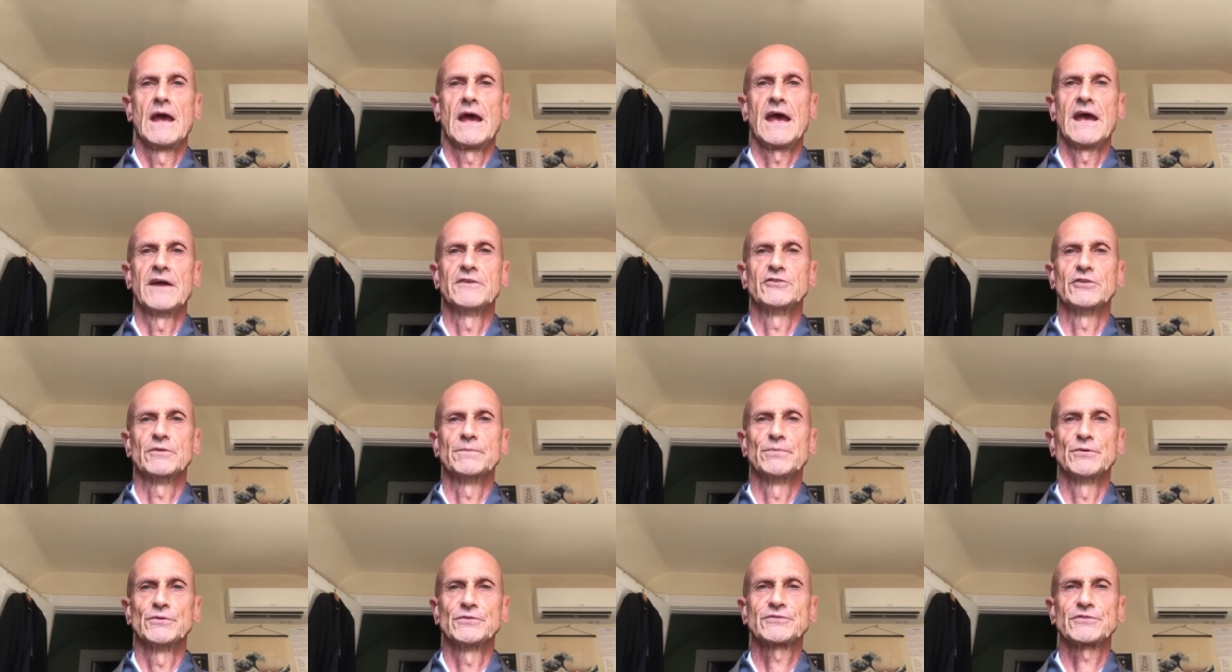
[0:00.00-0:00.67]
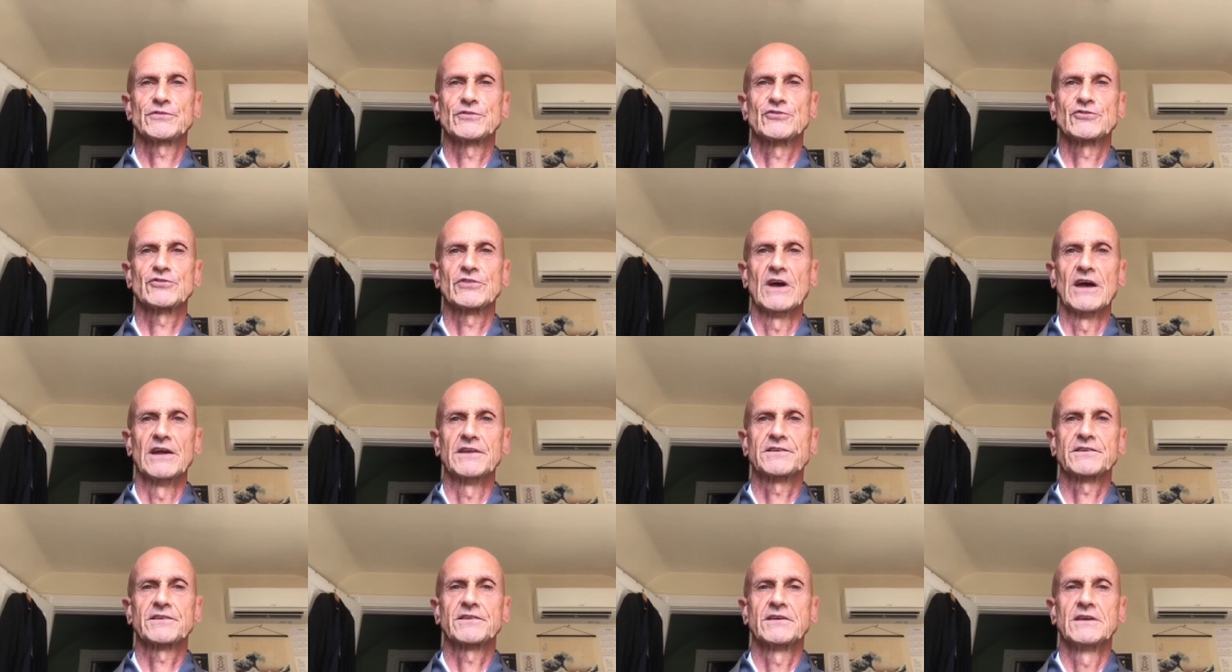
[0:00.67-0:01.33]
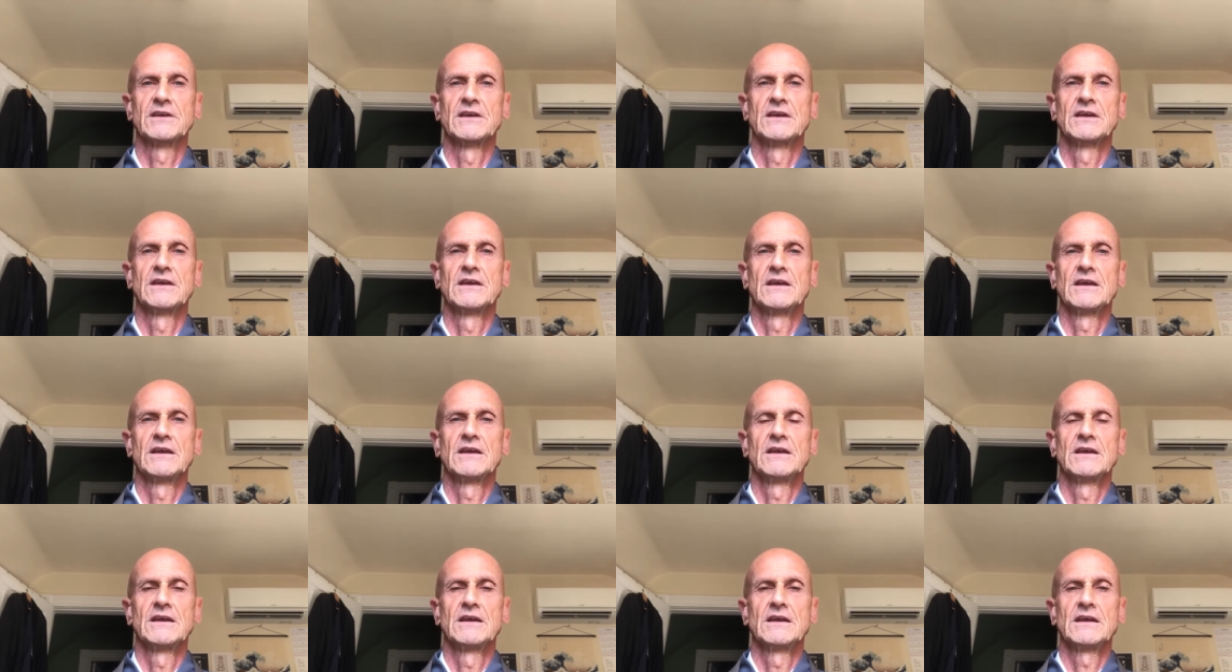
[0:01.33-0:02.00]
and your booster shots,
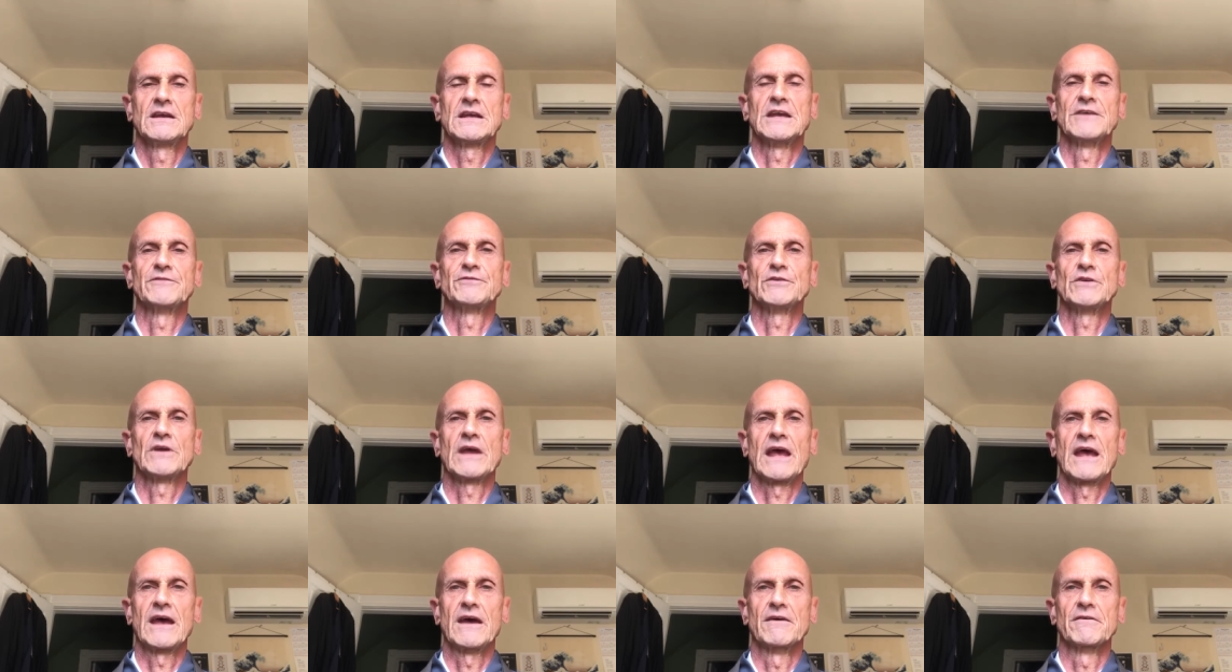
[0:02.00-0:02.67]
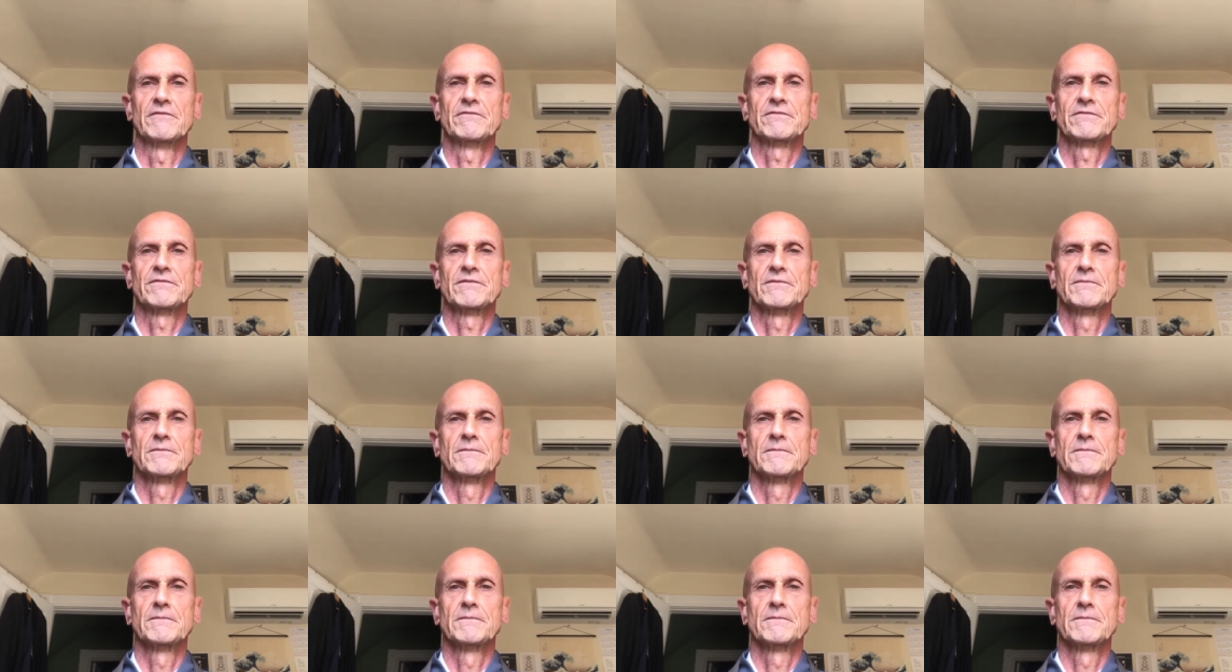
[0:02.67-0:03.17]
if you have.